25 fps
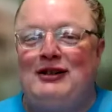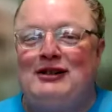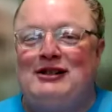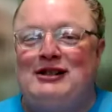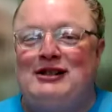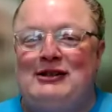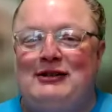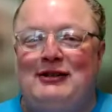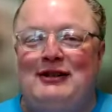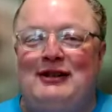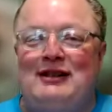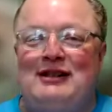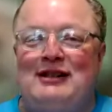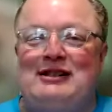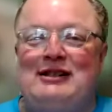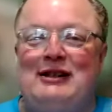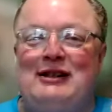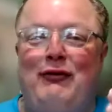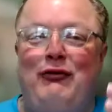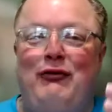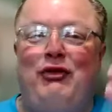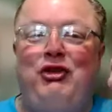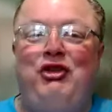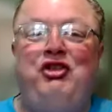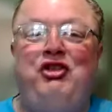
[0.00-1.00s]
all
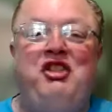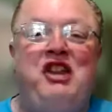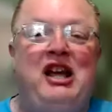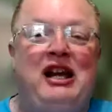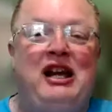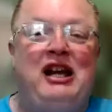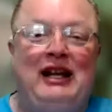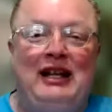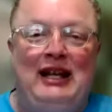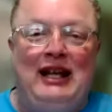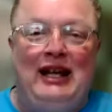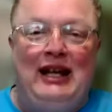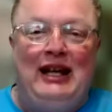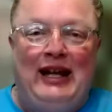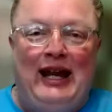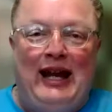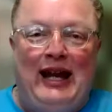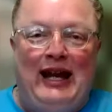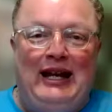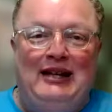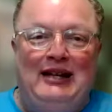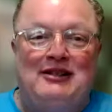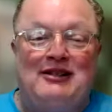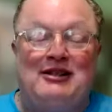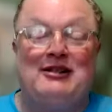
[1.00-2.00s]
sorts of
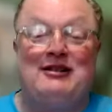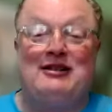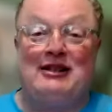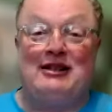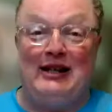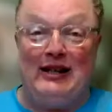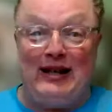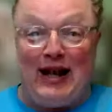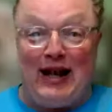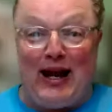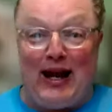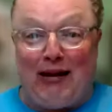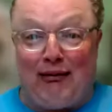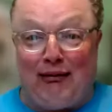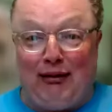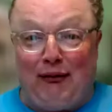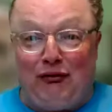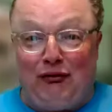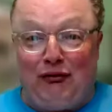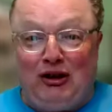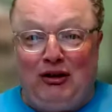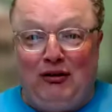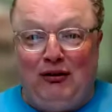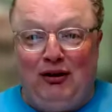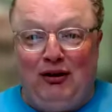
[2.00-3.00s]
thickening agents. And now,
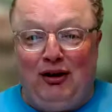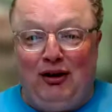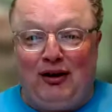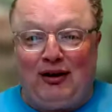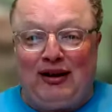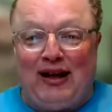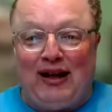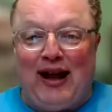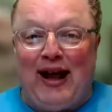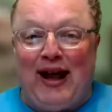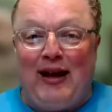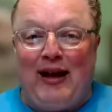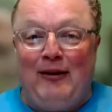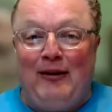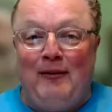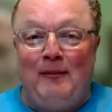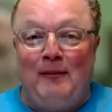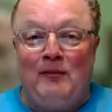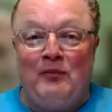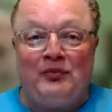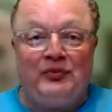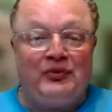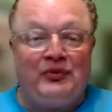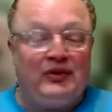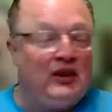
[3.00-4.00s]
if you look at
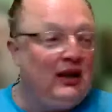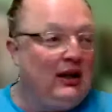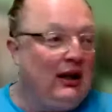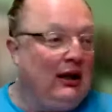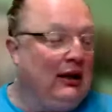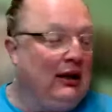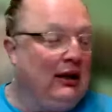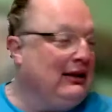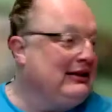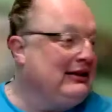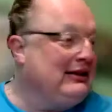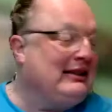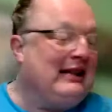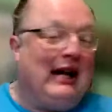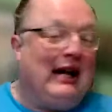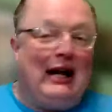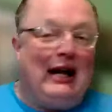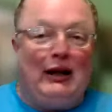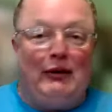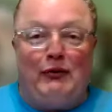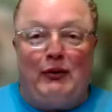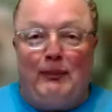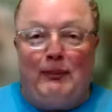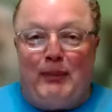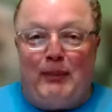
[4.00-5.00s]
on the
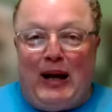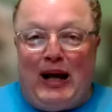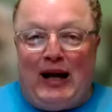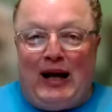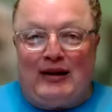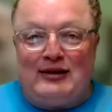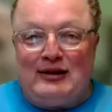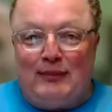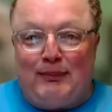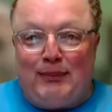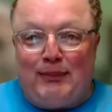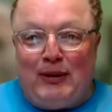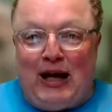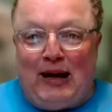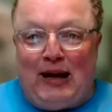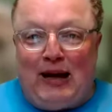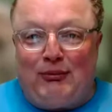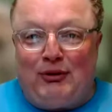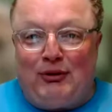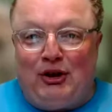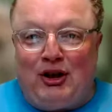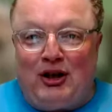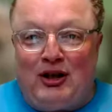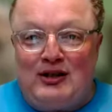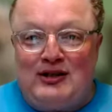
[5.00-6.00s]
side of a box of
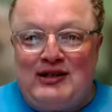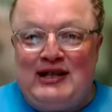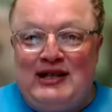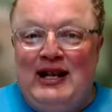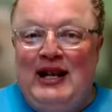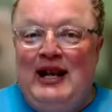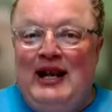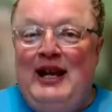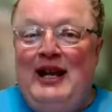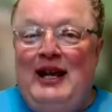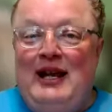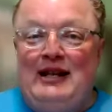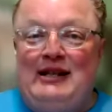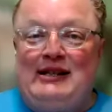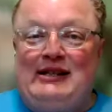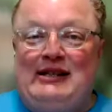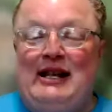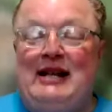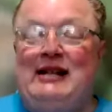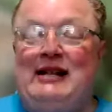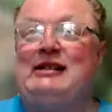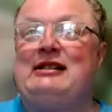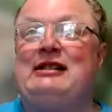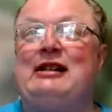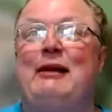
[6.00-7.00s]
Pop Tarts, it
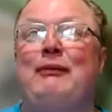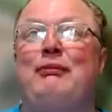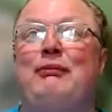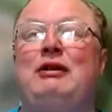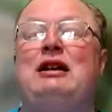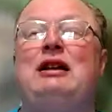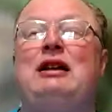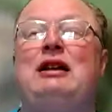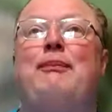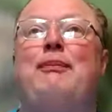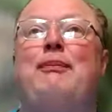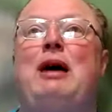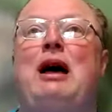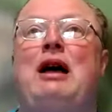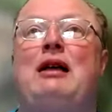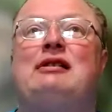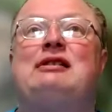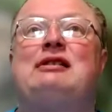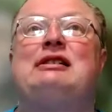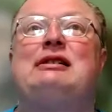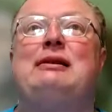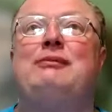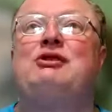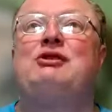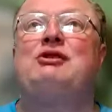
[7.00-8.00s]
says something
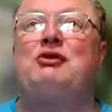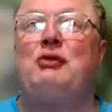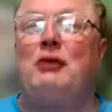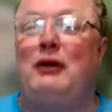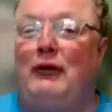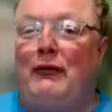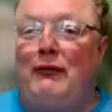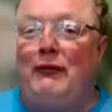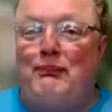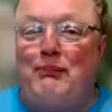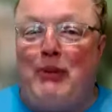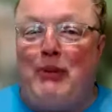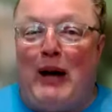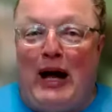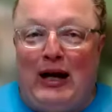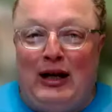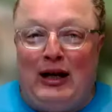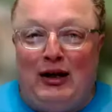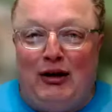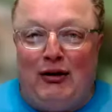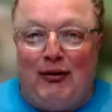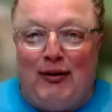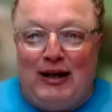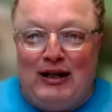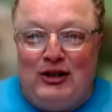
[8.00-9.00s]
about some sort of
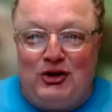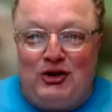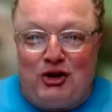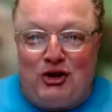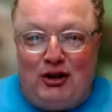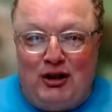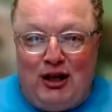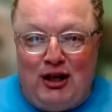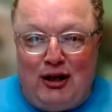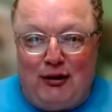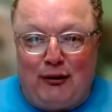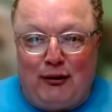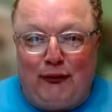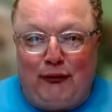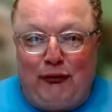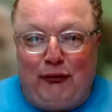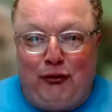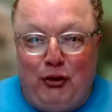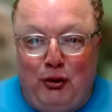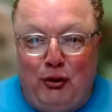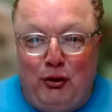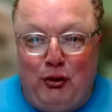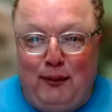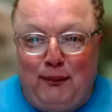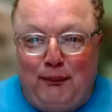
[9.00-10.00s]
bioengineered
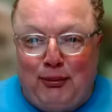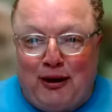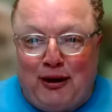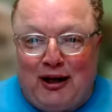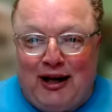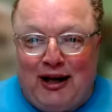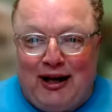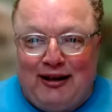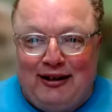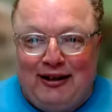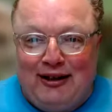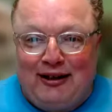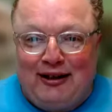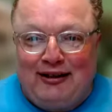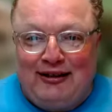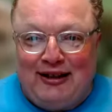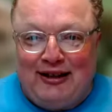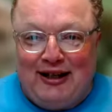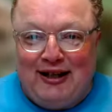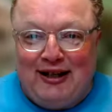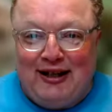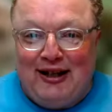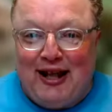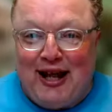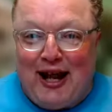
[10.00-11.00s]
food
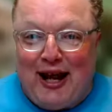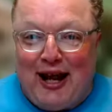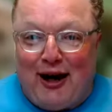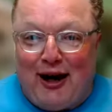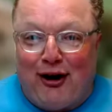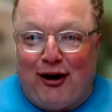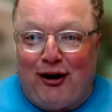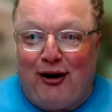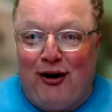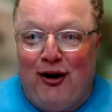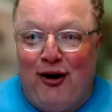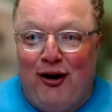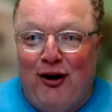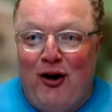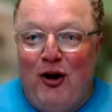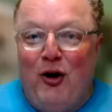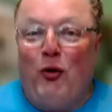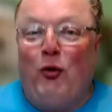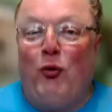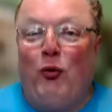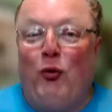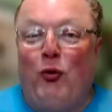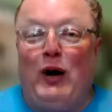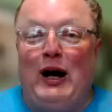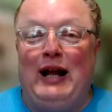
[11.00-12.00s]
product in there.
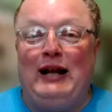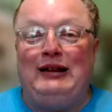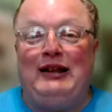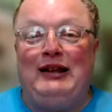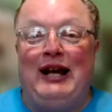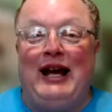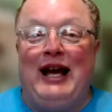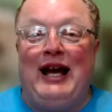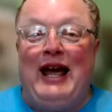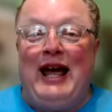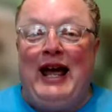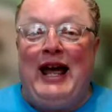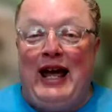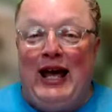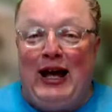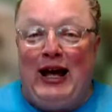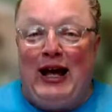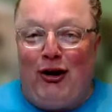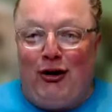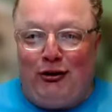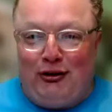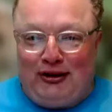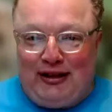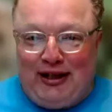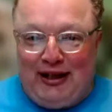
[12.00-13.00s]
What the
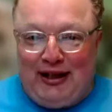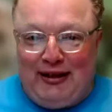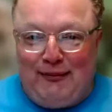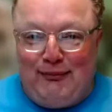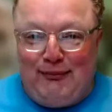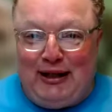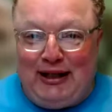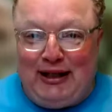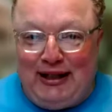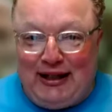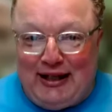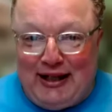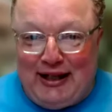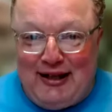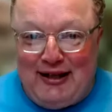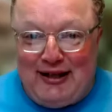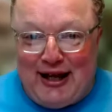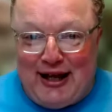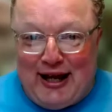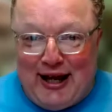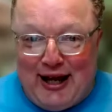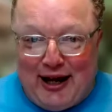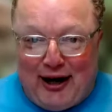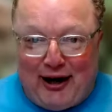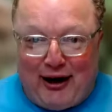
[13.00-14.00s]
hell can be in
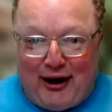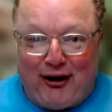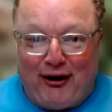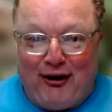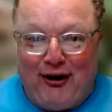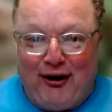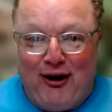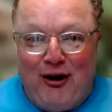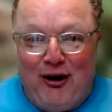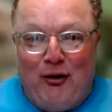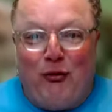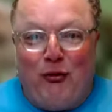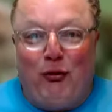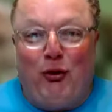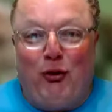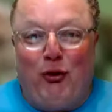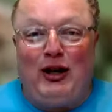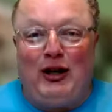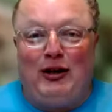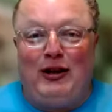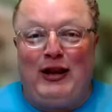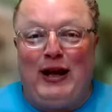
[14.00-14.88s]
there? What